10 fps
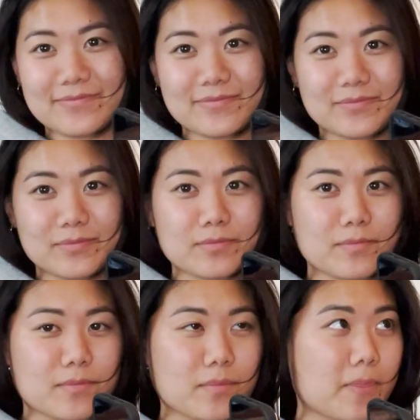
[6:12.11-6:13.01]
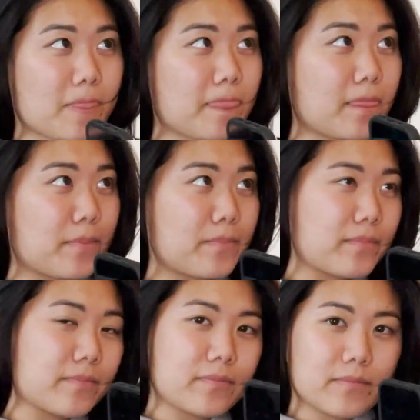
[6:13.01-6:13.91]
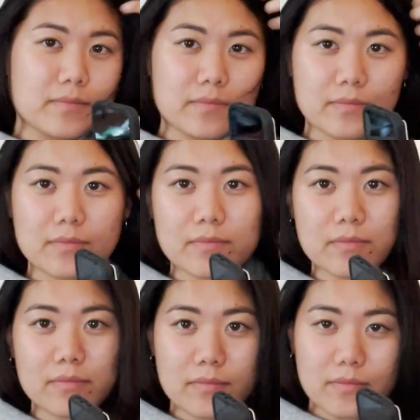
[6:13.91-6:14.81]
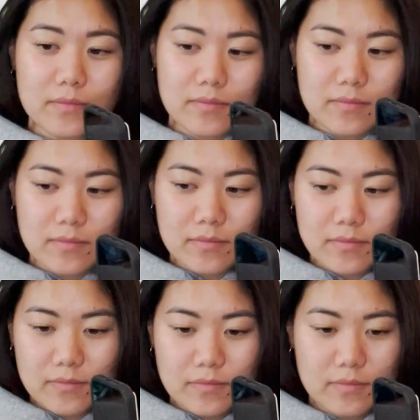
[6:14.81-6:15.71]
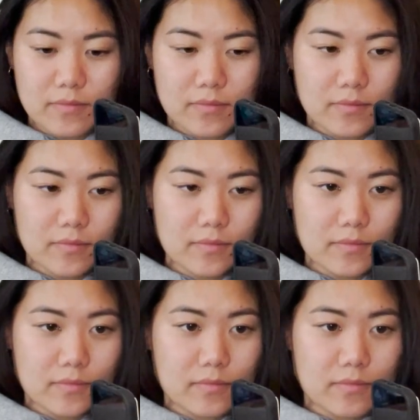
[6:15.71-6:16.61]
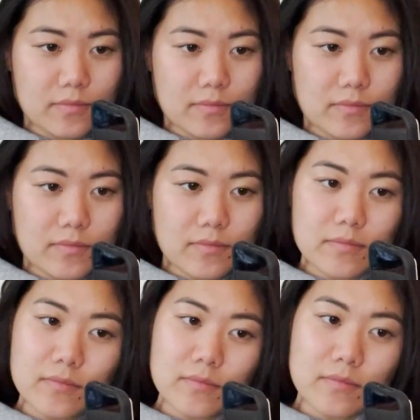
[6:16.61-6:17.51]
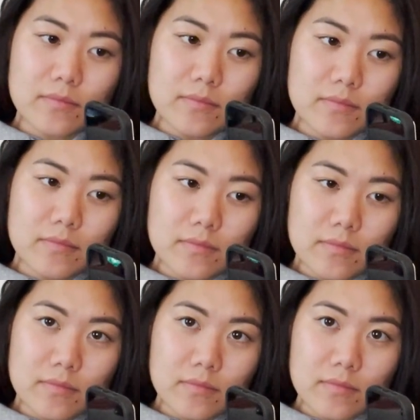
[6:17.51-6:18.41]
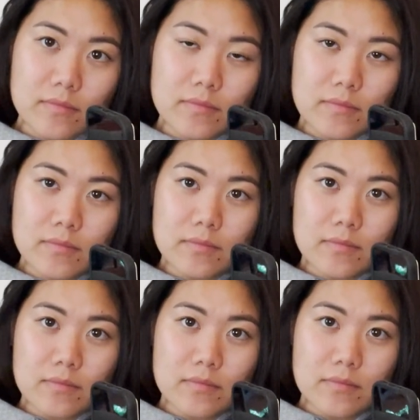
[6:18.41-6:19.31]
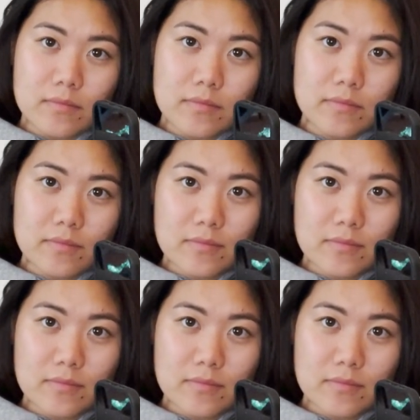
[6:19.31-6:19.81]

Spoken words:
The person shown says nothing.